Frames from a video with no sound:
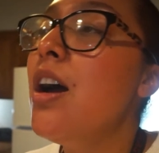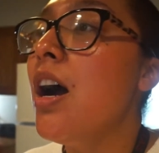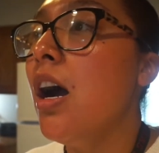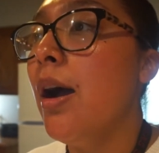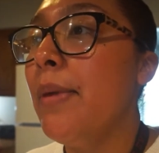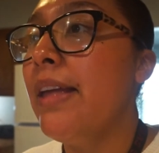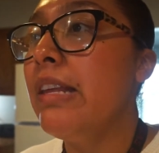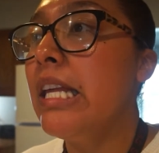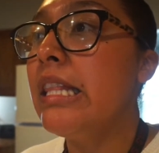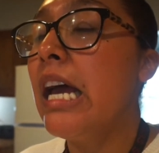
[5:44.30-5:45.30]
And
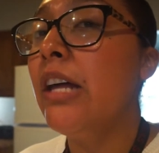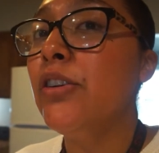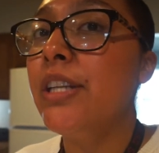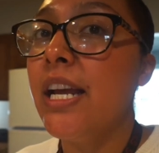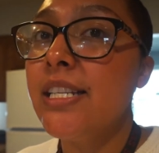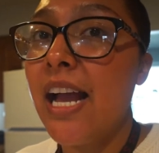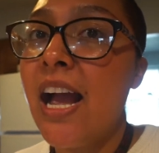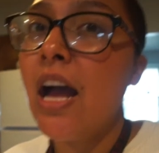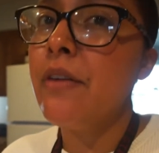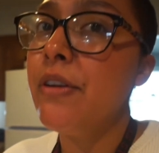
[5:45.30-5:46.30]
then the other days I
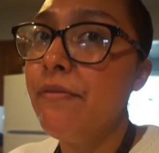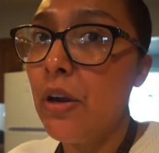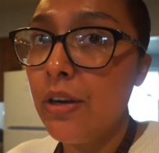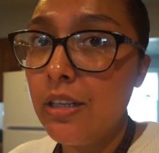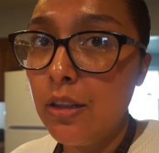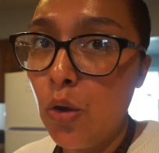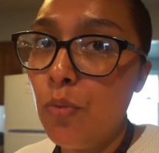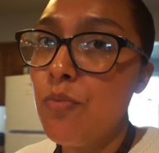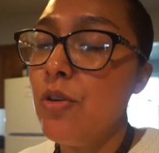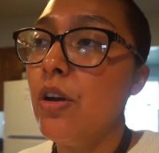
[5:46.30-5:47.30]
have very
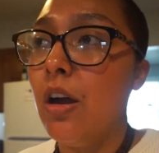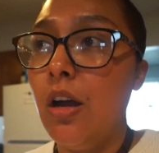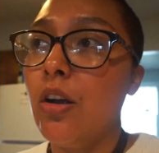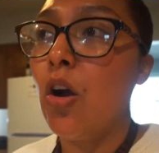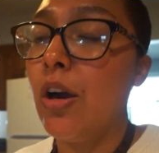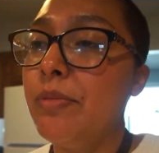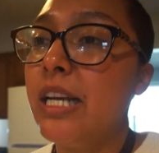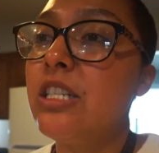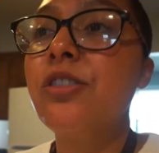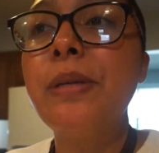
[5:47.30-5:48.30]
low carb
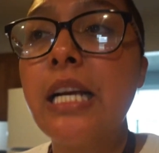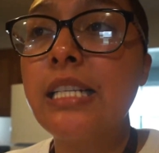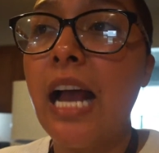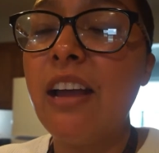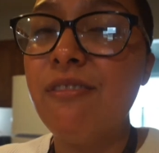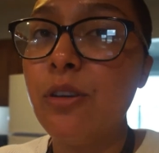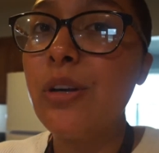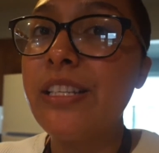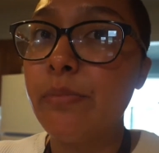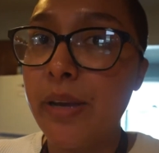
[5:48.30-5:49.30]
days because I feel
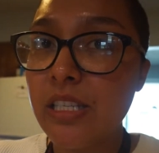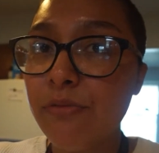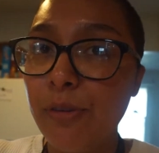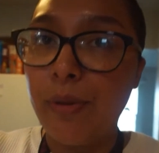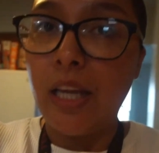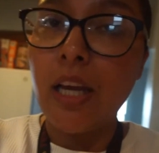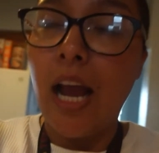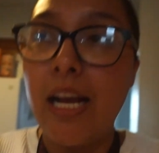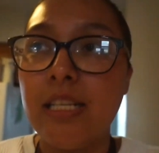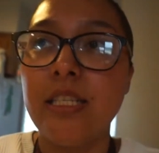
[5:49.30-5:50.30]
it's best for me
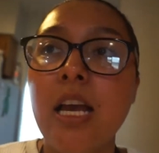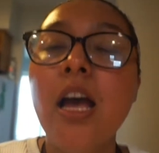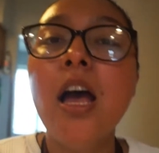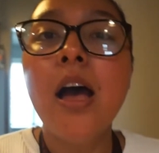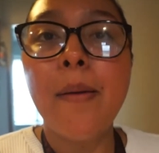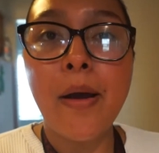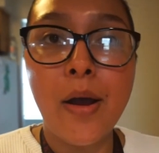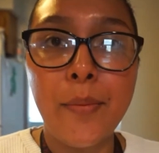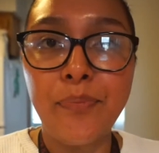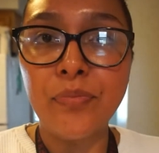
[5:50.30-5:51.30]
as
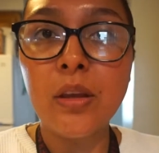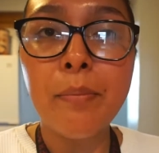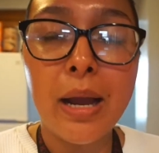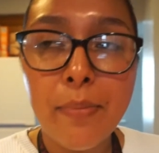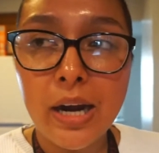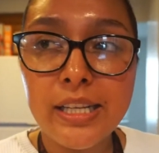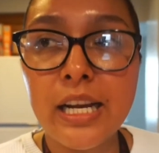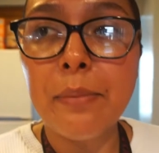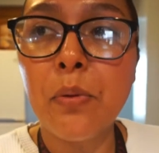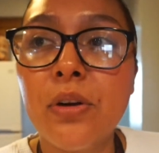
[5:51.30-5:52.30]
my body
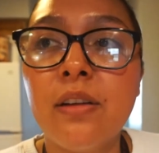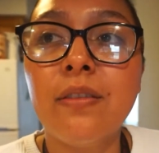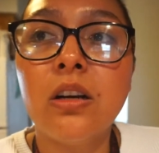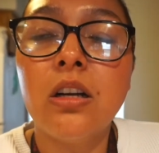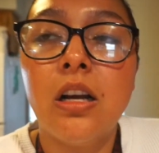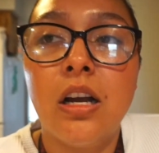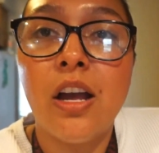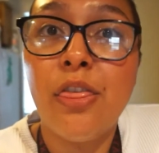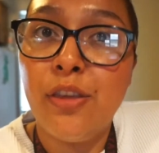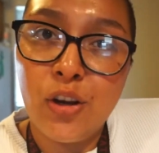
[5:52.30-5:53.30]
type or
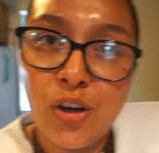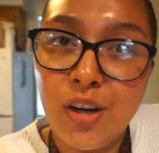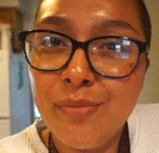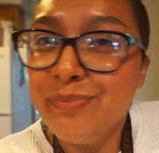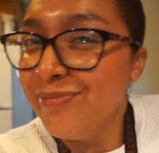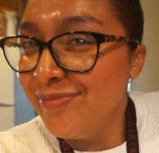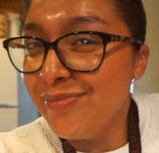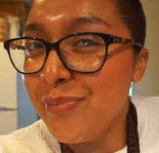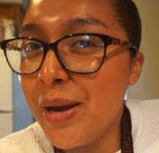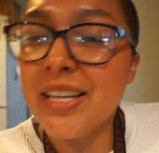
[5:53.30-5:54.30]
whatever, thicker
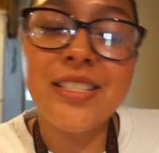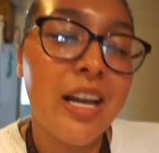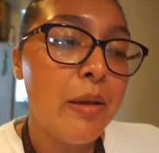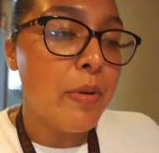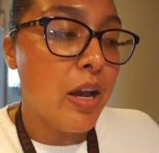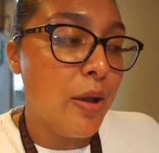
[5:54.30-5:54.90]
body type.